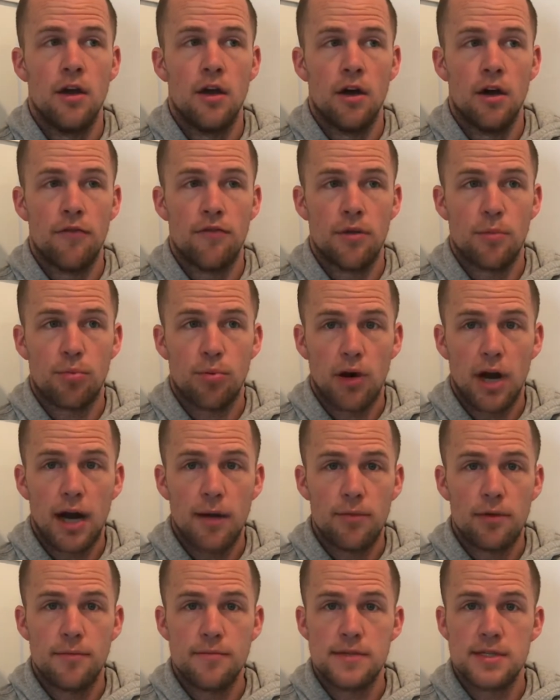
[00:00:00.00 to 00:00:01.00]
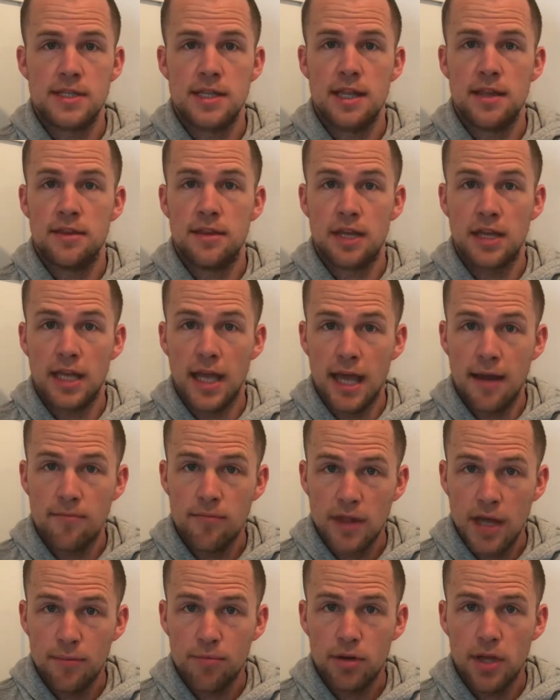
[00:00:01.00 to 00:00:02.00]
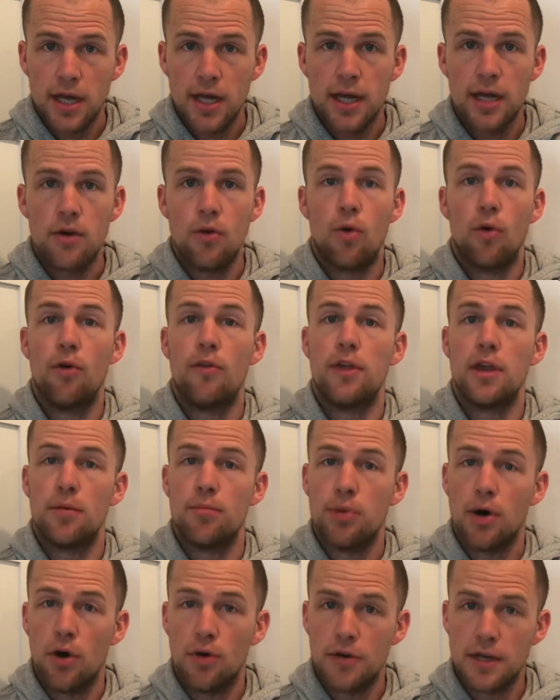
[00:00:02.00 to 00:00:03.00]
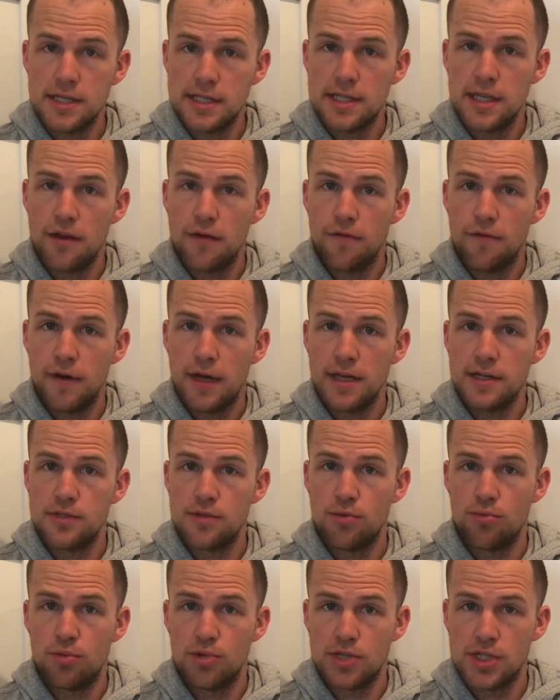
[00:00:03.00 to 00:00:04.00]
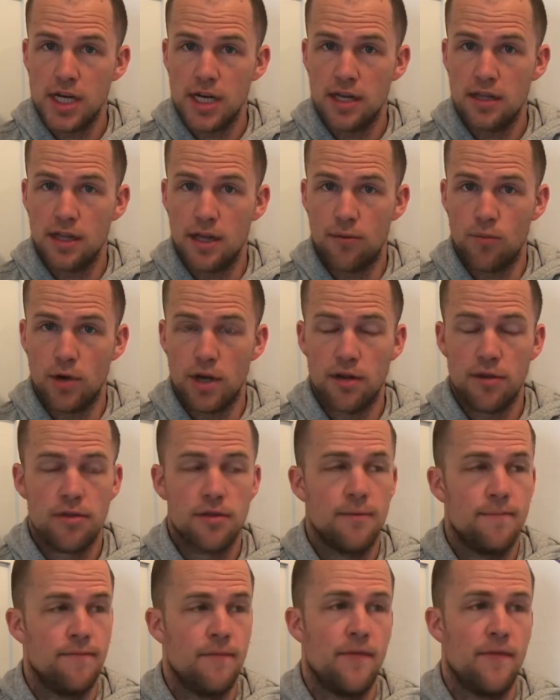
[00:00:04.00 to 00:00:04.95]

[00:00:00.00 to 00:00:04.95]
of the problems that the game they play or the opponents they face are presenting them with.